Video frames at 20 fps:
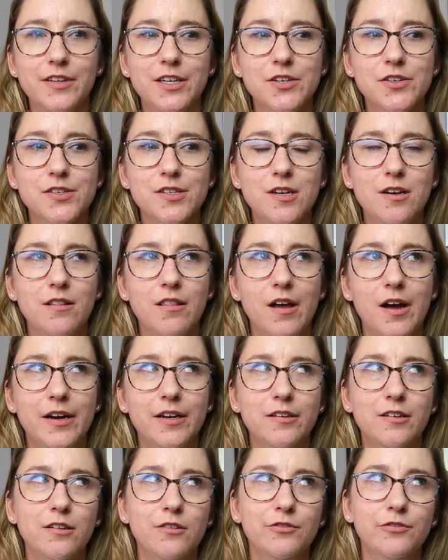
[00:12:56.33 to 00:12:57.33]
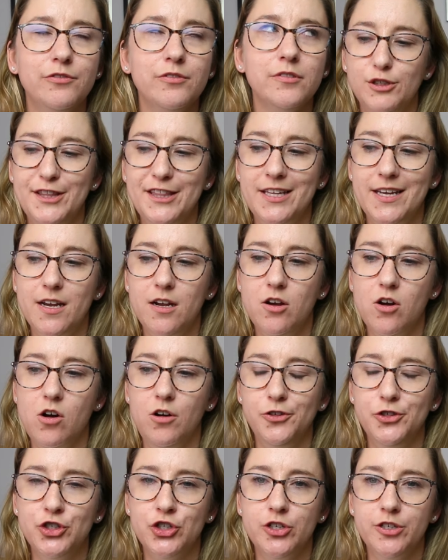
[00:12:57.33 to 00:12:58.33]
There's a lot of like
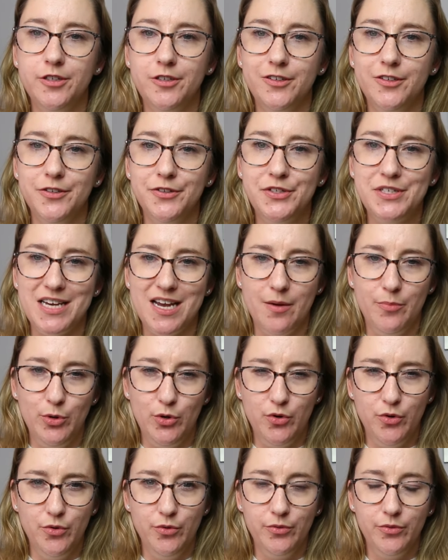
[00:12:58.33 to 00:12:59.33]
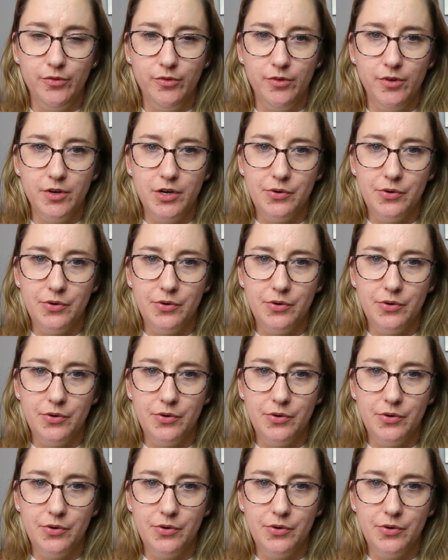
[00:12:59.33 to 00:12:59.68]
cultural taboo